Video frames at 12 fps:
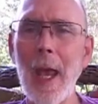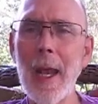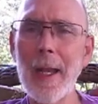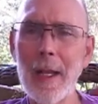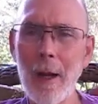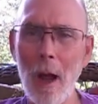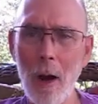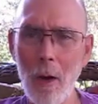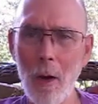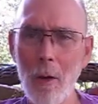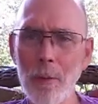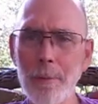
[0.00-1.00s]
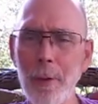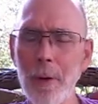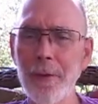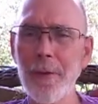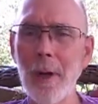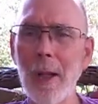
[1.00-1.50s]
and in our own
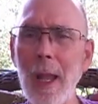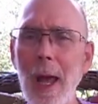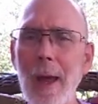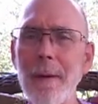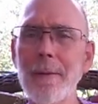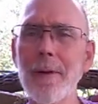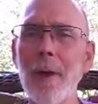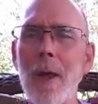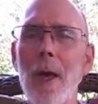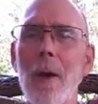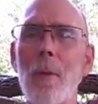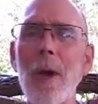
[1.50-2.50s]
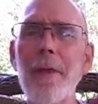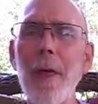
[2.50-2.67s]
personal lives. We